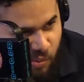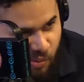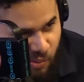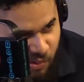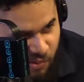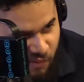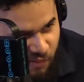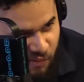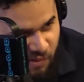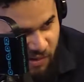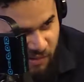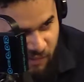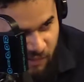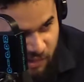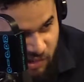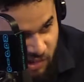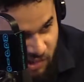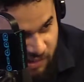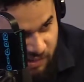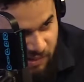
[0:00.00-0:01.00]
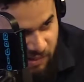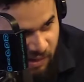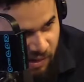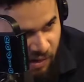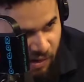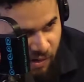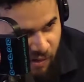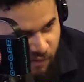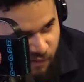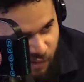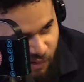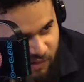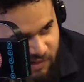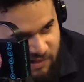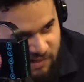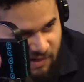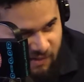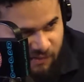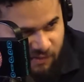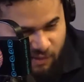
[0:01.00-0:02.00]
or when you're in front of the judge for the
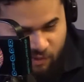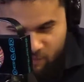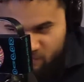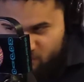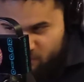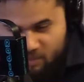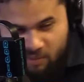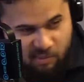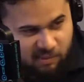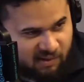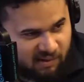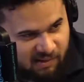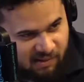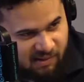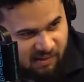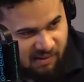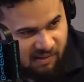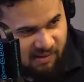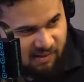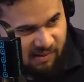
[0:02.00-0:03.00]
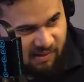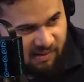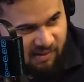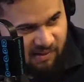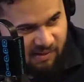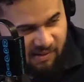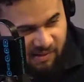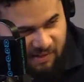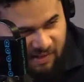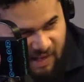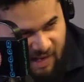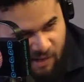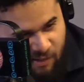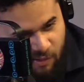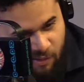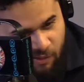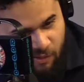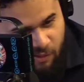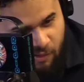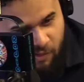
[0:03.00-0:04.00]
safety of the public.
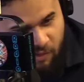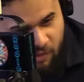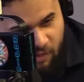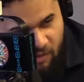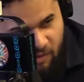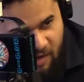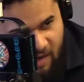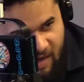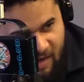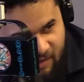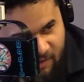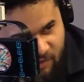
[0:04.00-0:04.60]
Now, how